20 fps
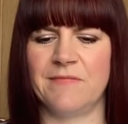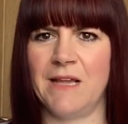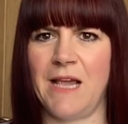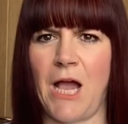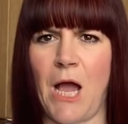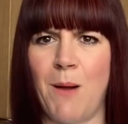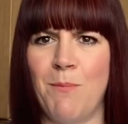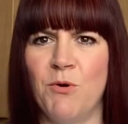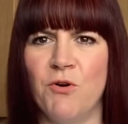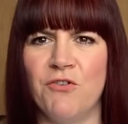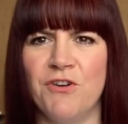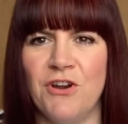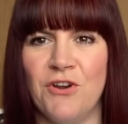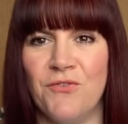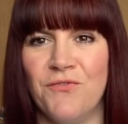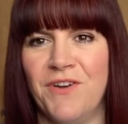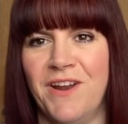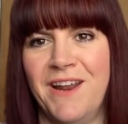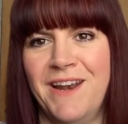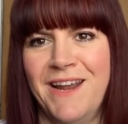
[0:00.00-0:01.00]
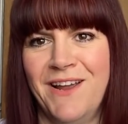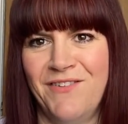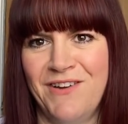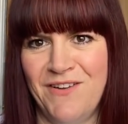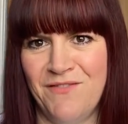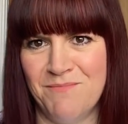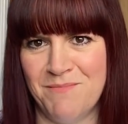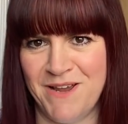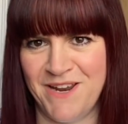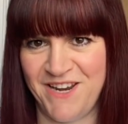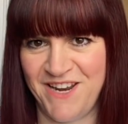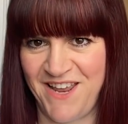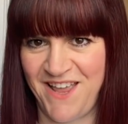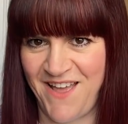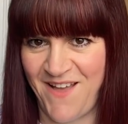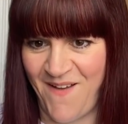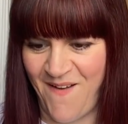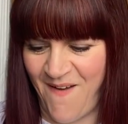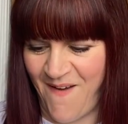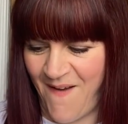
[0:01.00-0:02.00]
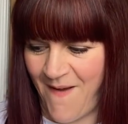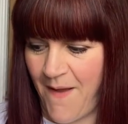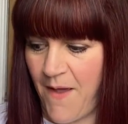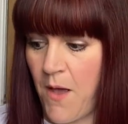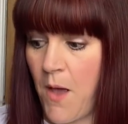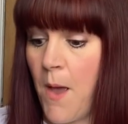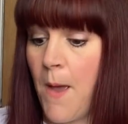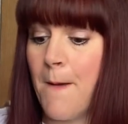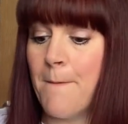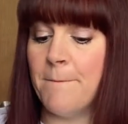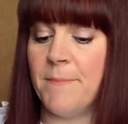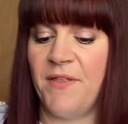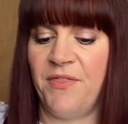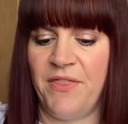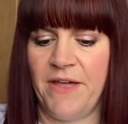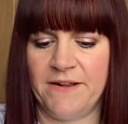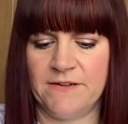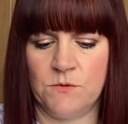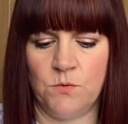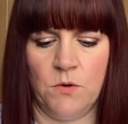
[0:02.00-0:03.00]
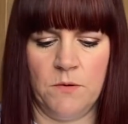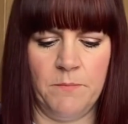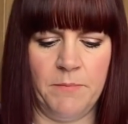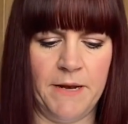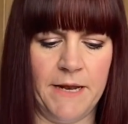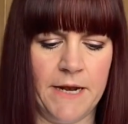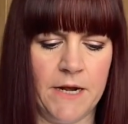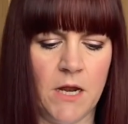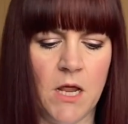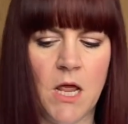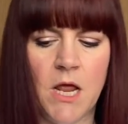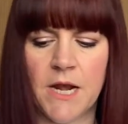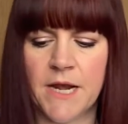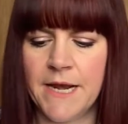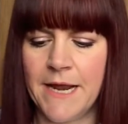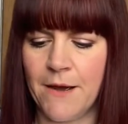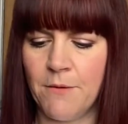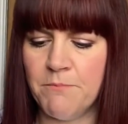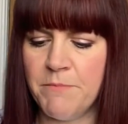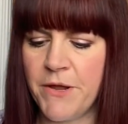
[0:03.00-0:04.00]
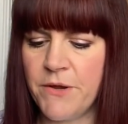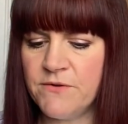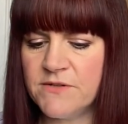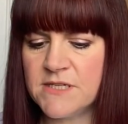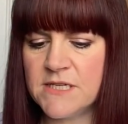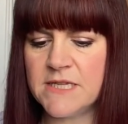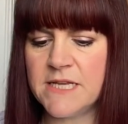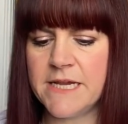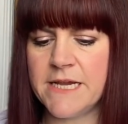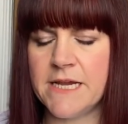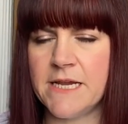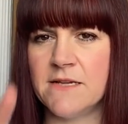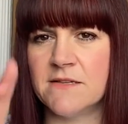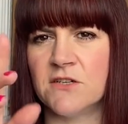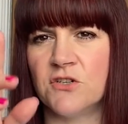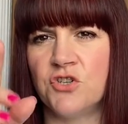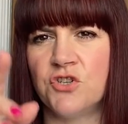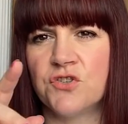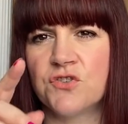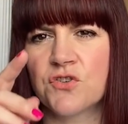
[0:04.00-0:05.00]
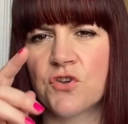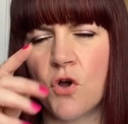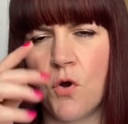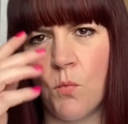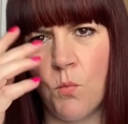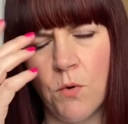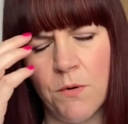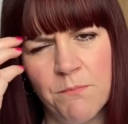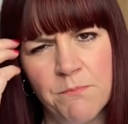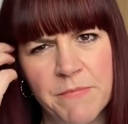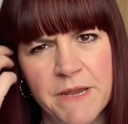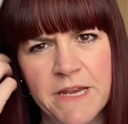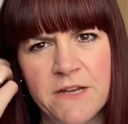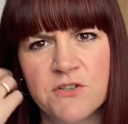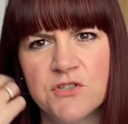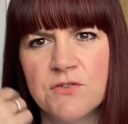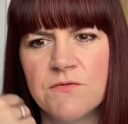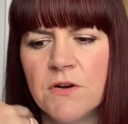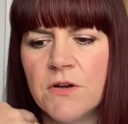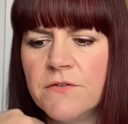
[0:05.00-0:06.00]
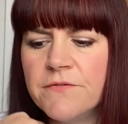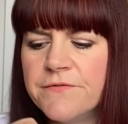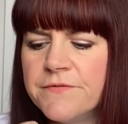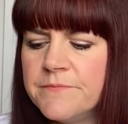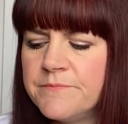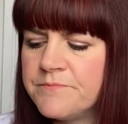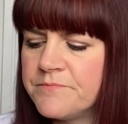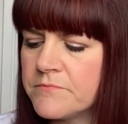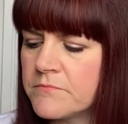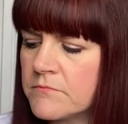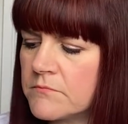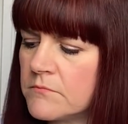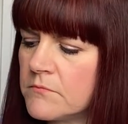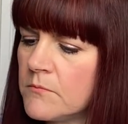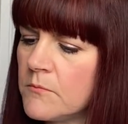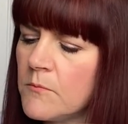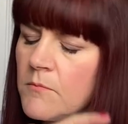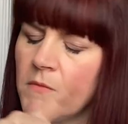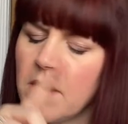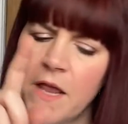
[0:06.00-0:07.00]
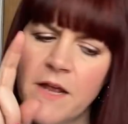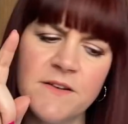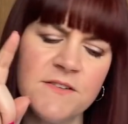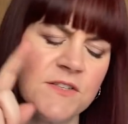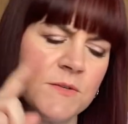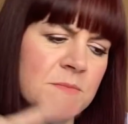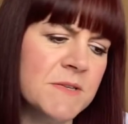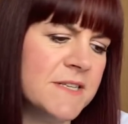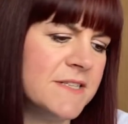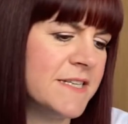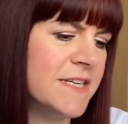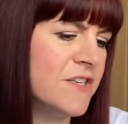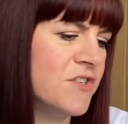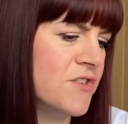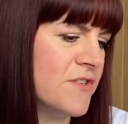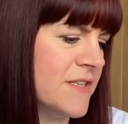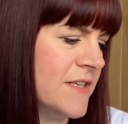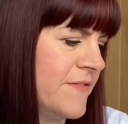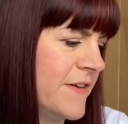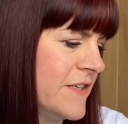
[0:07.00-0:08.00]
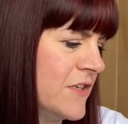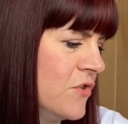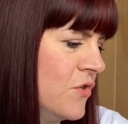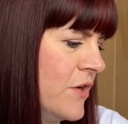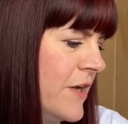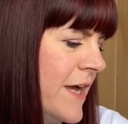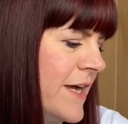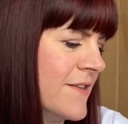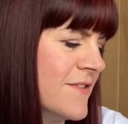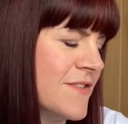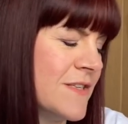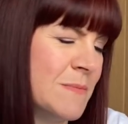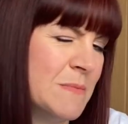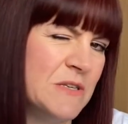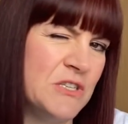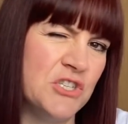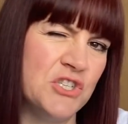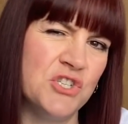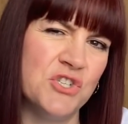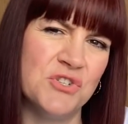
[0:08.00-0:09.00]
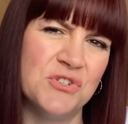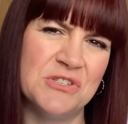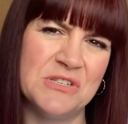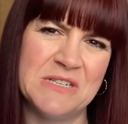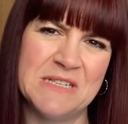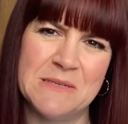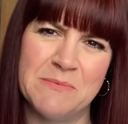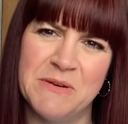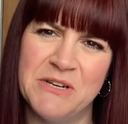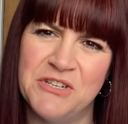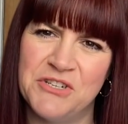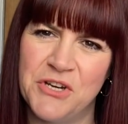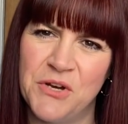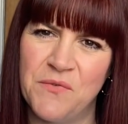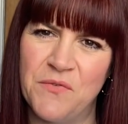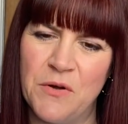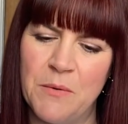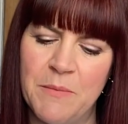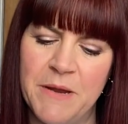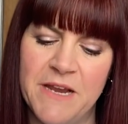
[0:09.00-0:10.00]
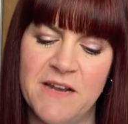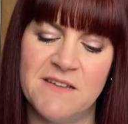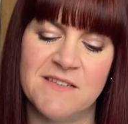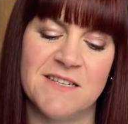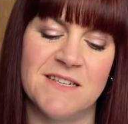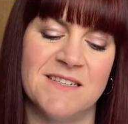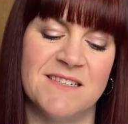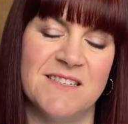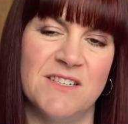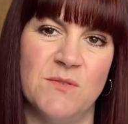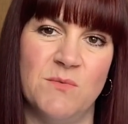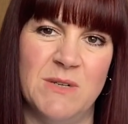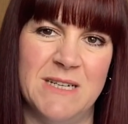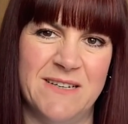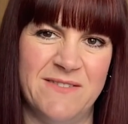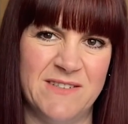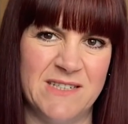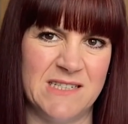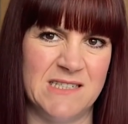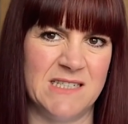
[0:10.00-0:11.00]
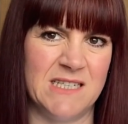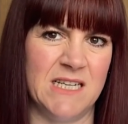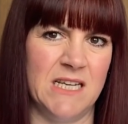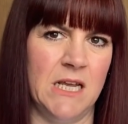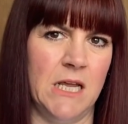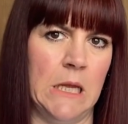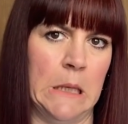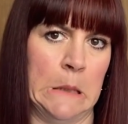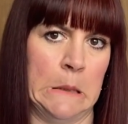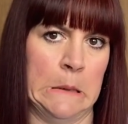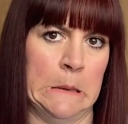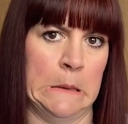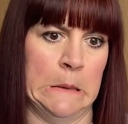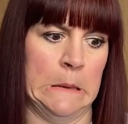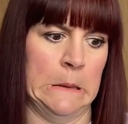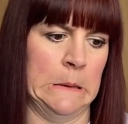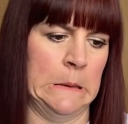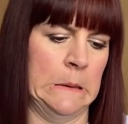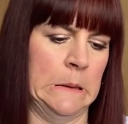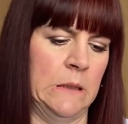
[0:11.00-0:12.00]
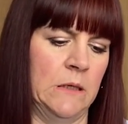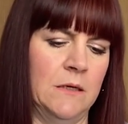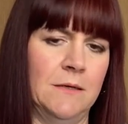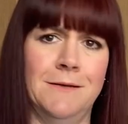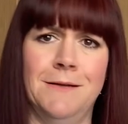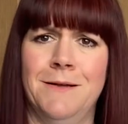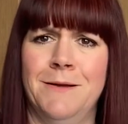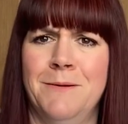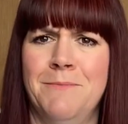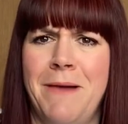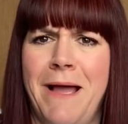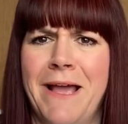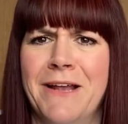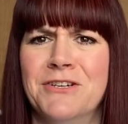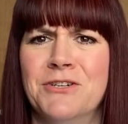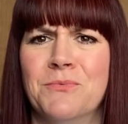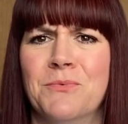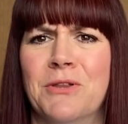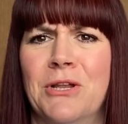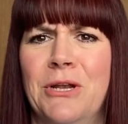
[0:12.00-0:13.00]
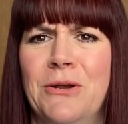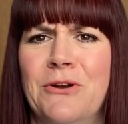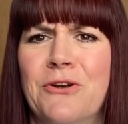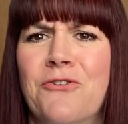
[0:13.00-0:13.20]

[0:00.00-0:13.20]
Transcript: I'm already loving it and I haven't even made it yet. But that's one plan. Now, most of these I just got 1 metre of. And some of the t-shirts I've had a look at, some are just a smidge over a metre. So we'll have to see. I might end up with a load of